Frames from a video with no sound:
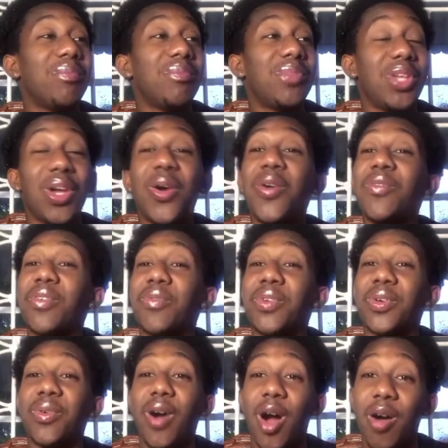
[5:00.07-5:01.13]
the
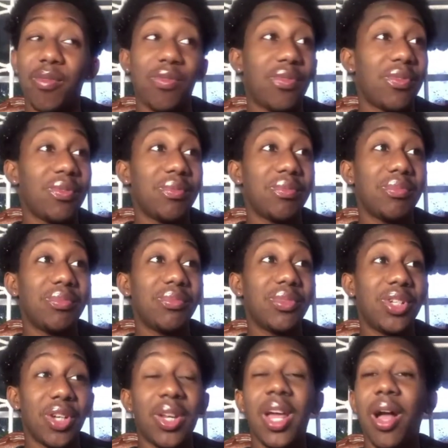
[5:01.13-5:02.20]
overview of
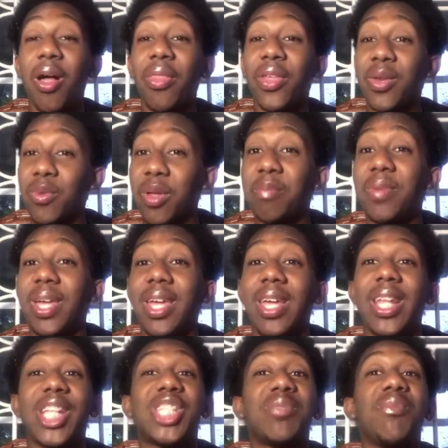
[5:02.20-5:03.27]
good health and well-being.
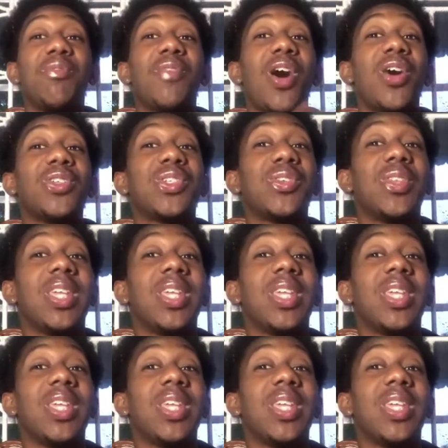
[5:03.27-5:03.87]
Let's move on to